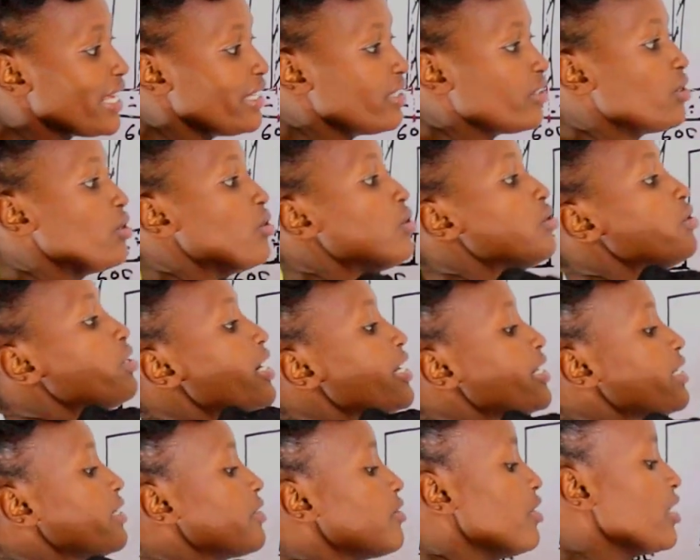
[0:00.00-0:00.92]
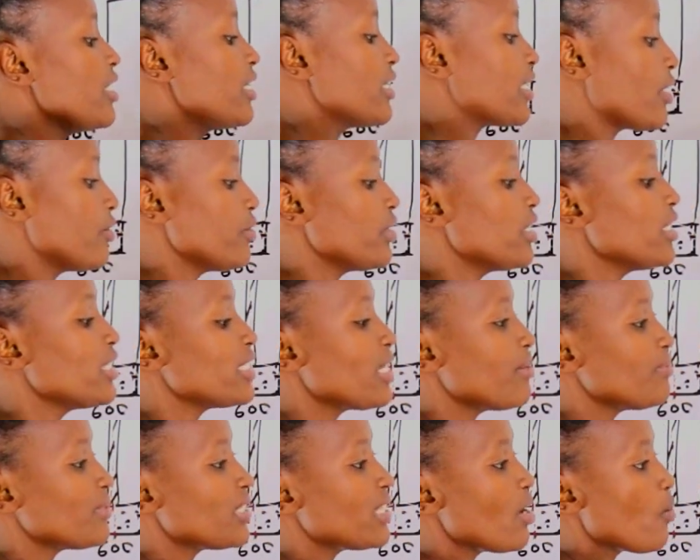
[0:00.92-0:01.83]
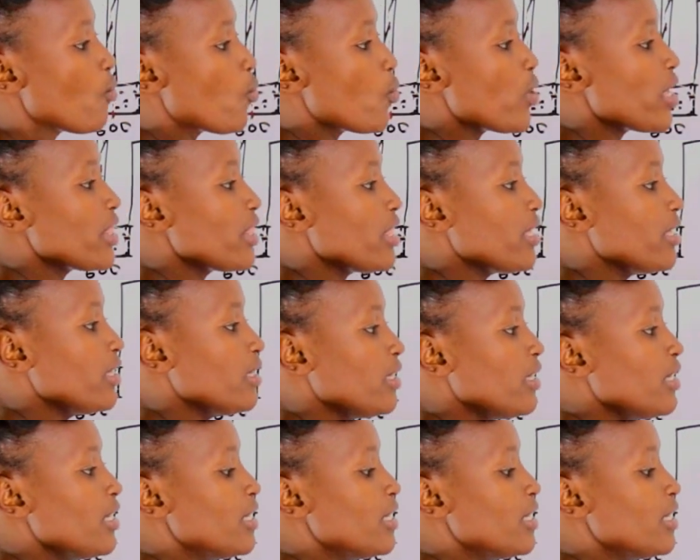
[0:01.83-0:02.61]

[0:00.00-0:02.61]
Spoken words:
line going round times the width